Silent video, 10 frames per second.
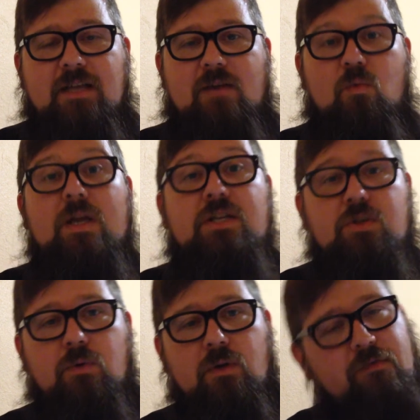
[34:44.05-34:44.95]
a
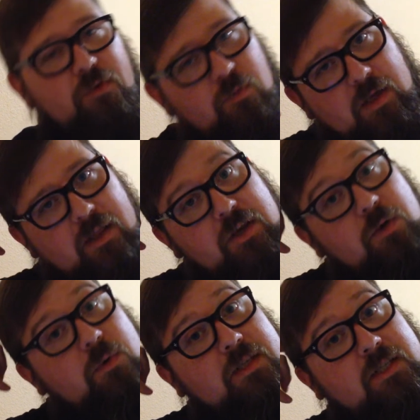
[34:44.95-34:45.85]
ritual, if you will, and
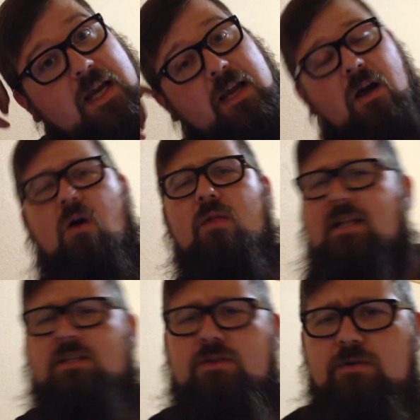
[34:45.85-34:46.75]
you would say, oh,
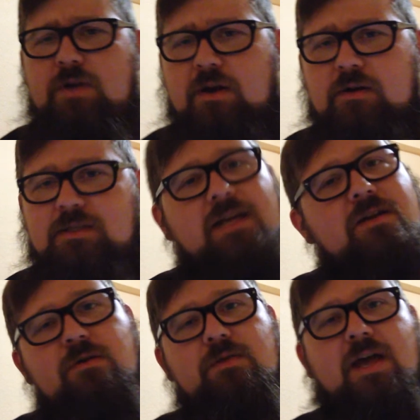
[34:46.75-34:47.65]
that's New Year's. I
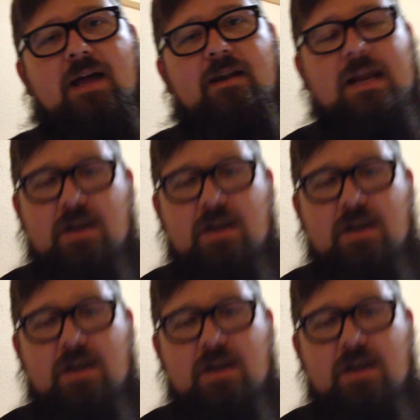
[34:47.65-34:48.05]
know that.